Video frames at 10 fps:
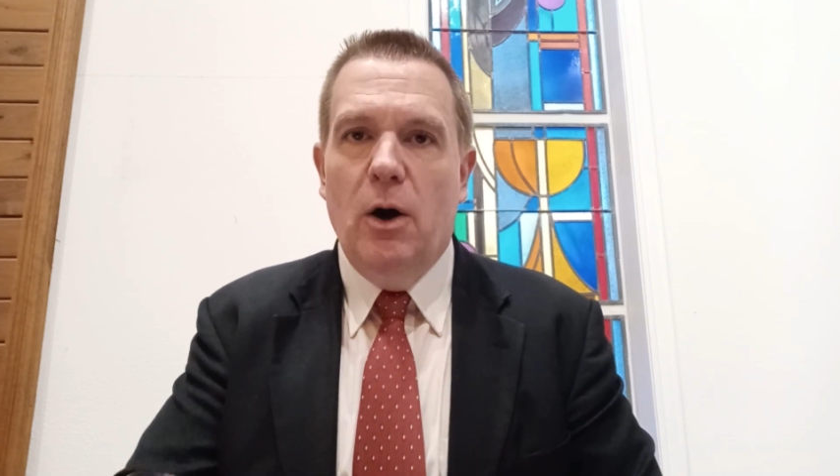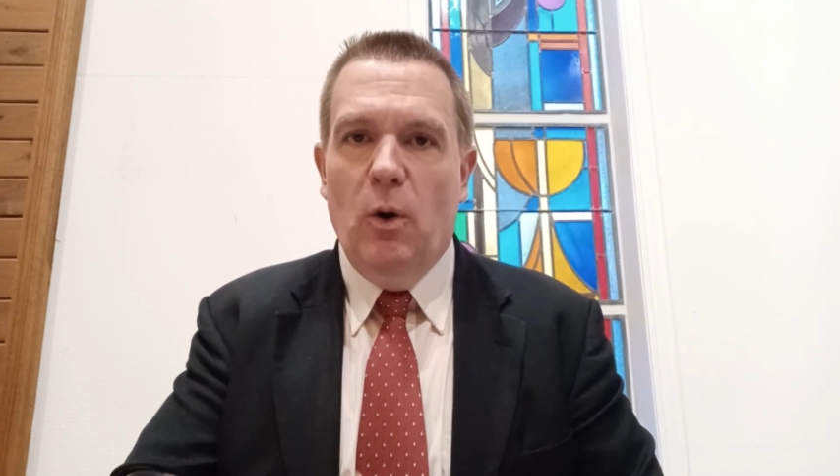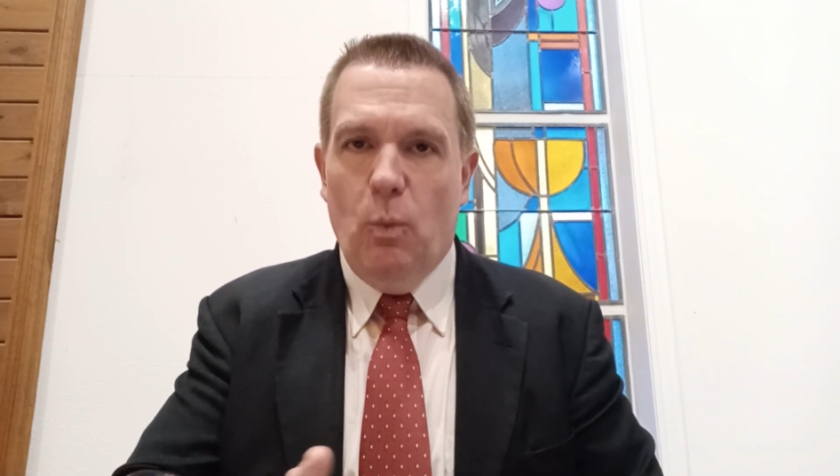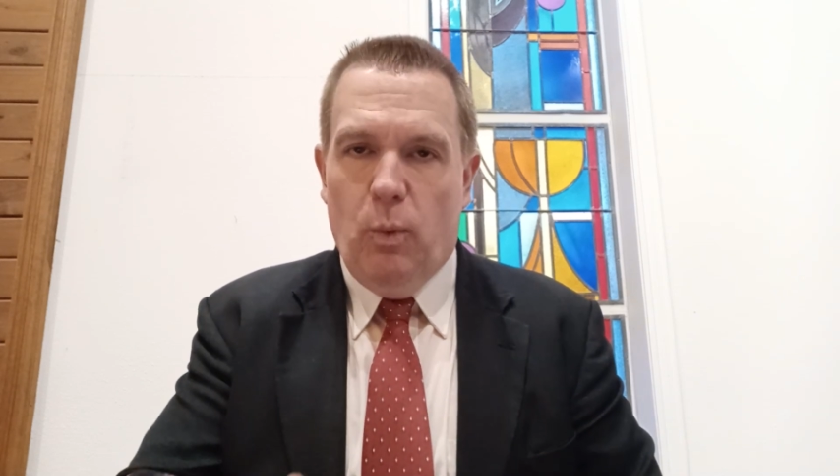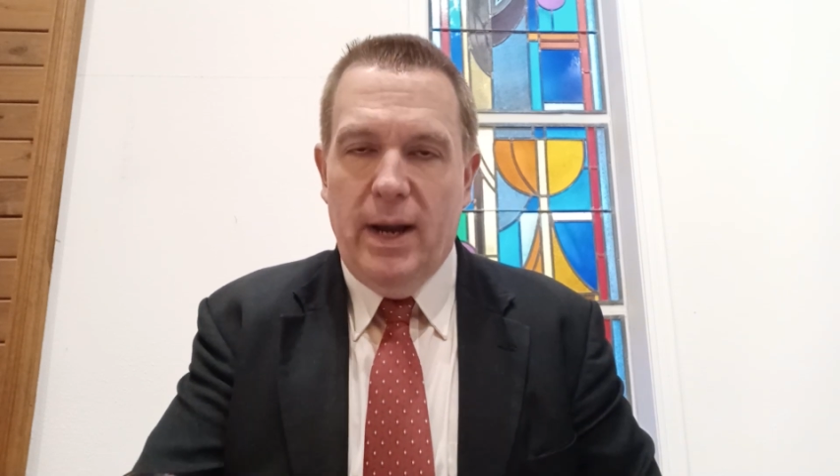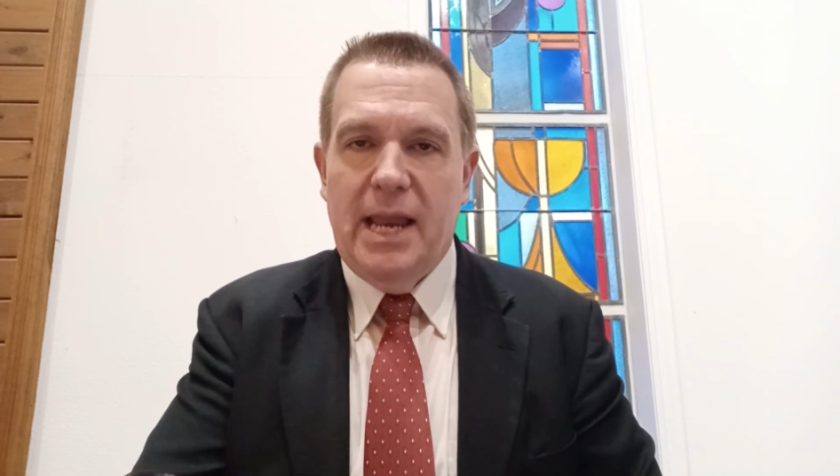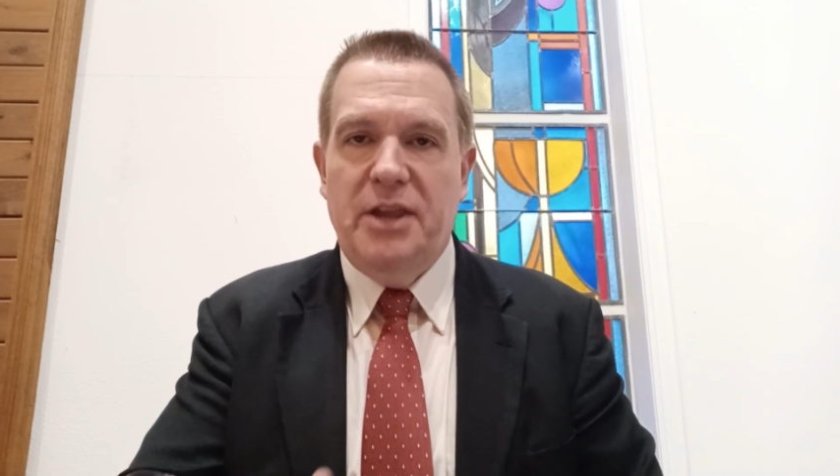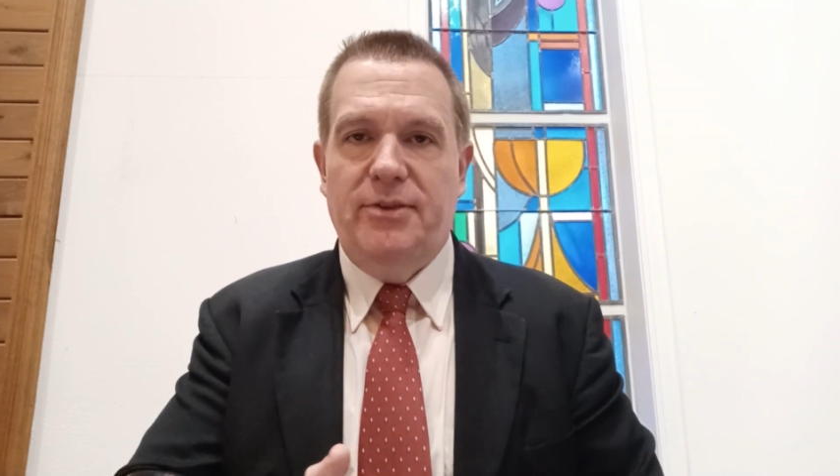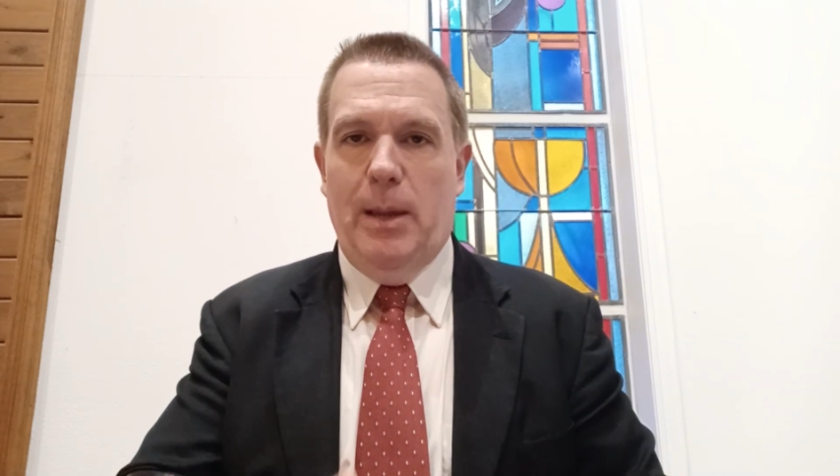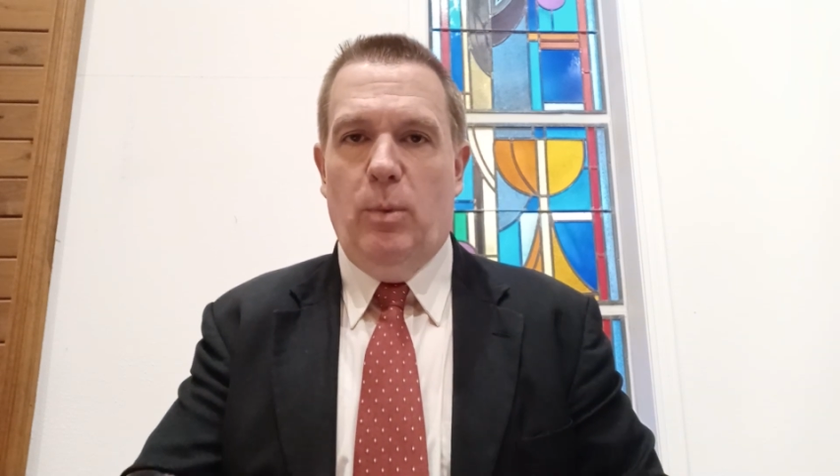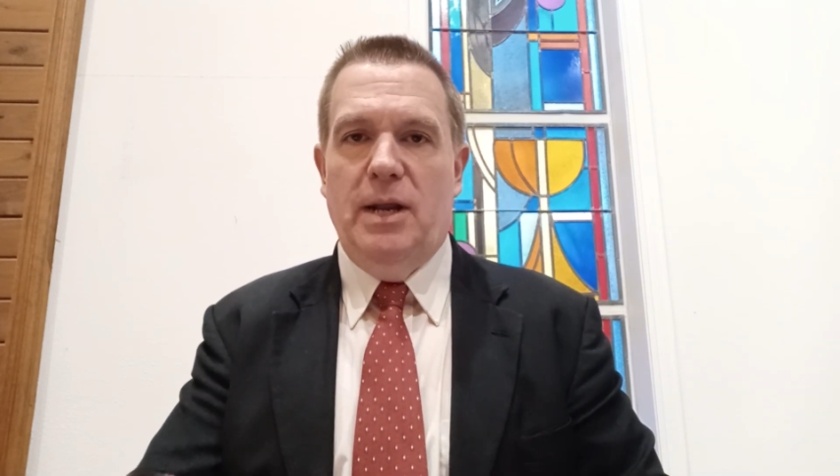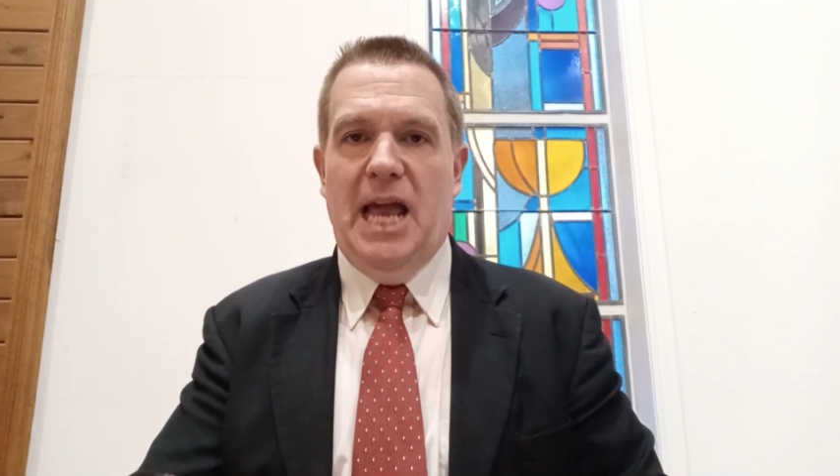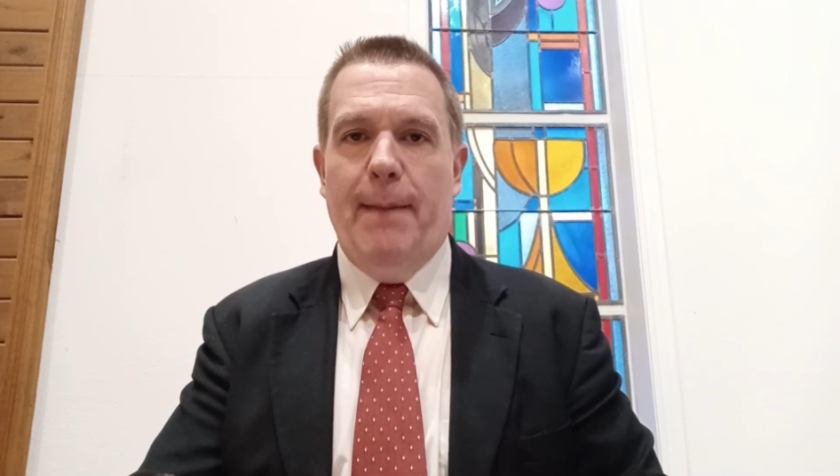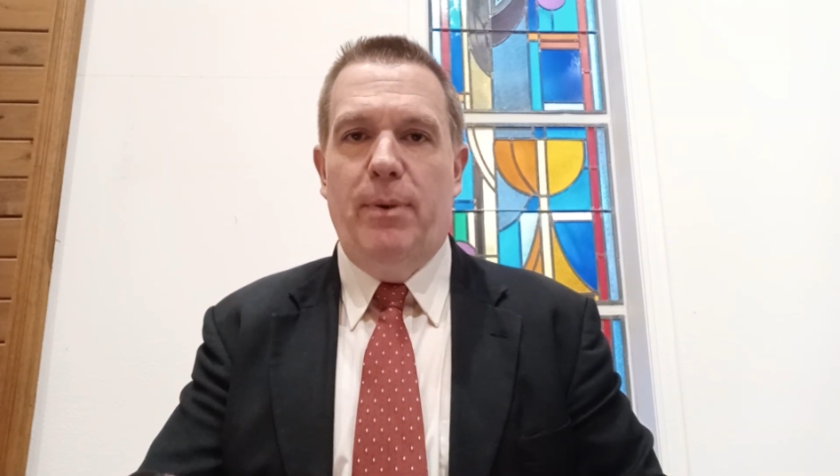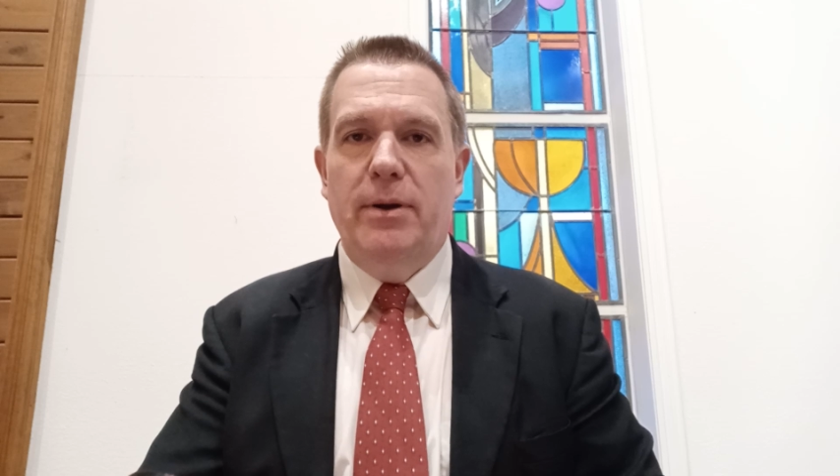what he said would
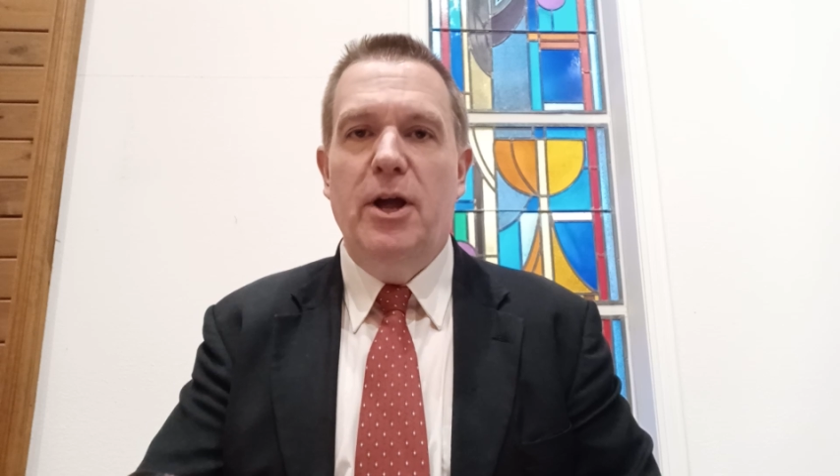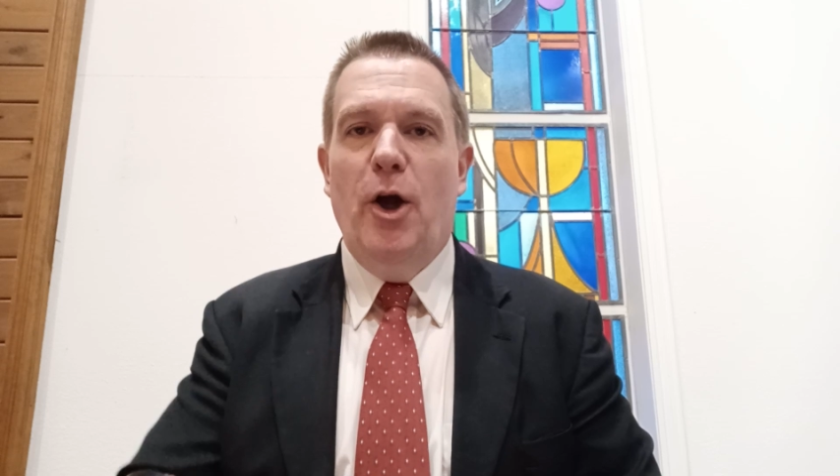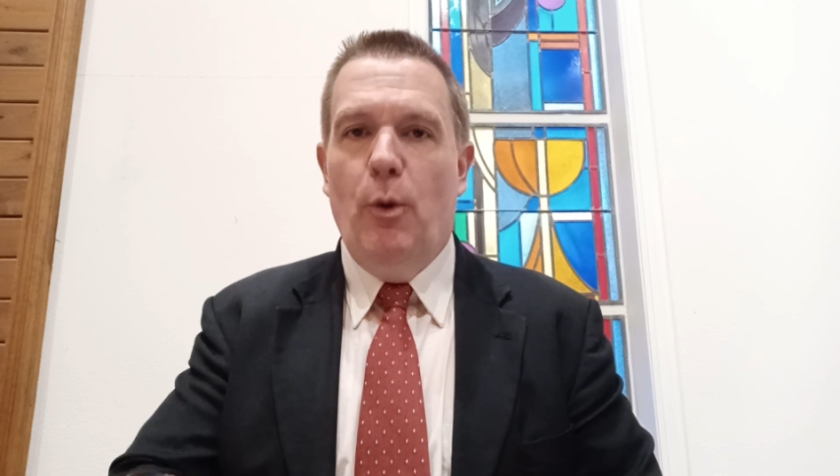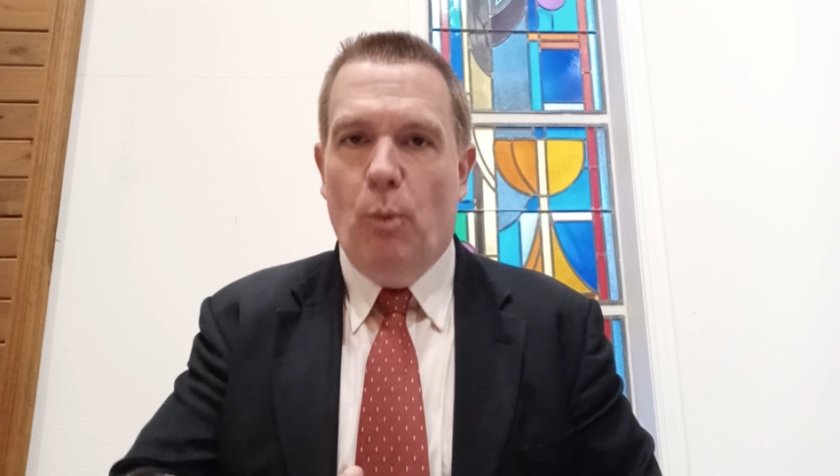happen